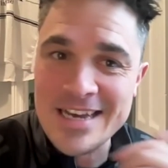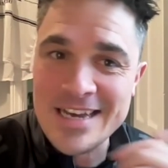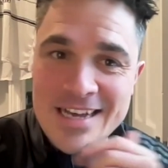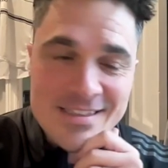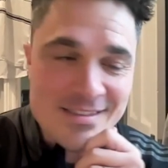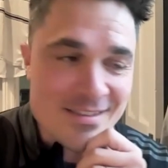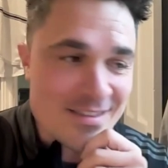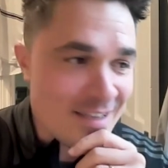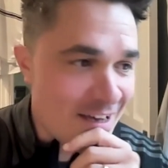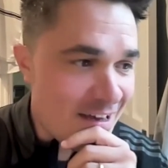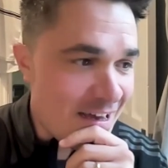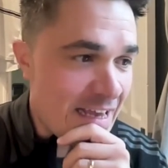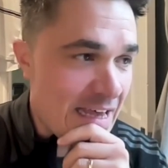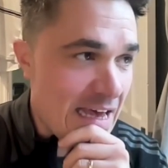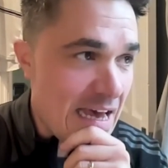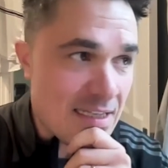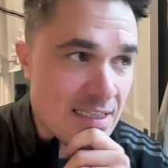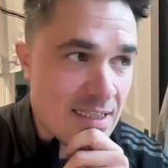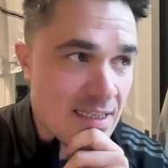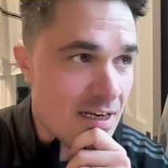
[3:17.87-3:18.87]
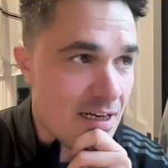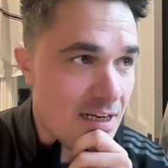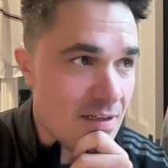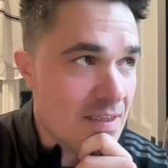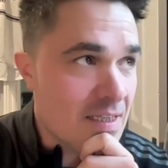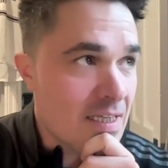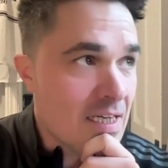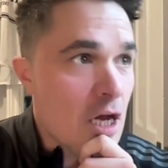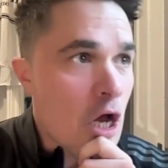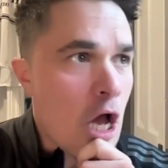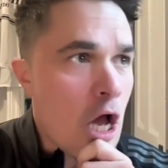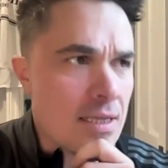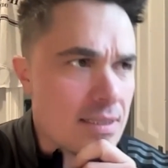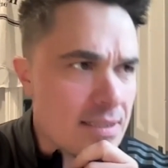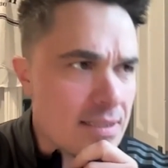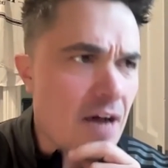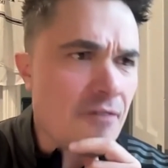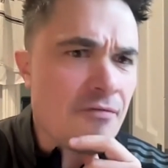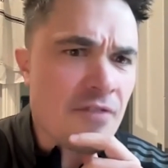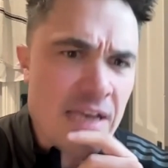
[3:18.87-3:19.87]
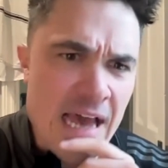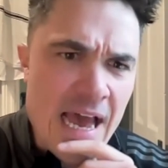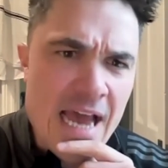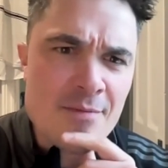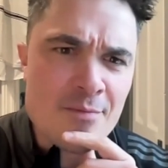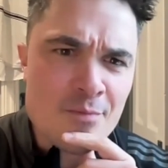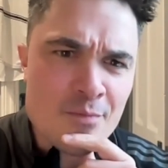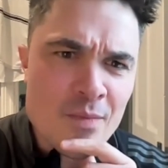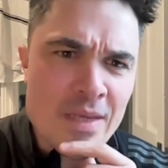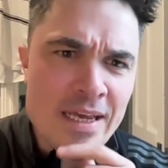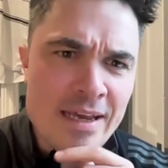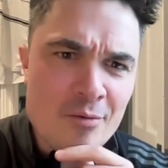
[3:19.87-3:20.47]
And again, a tough game.